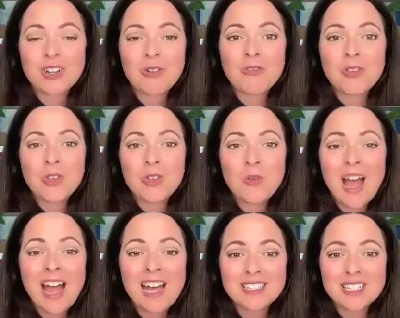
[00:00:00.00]
So if you
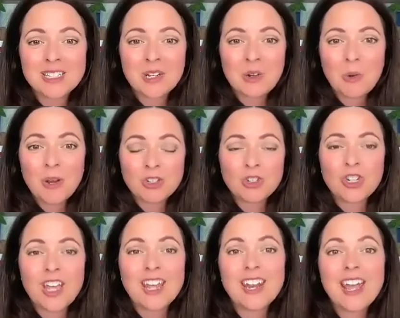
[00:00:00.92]
asked us a
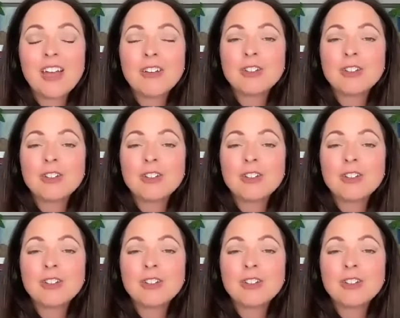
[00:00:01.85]
question,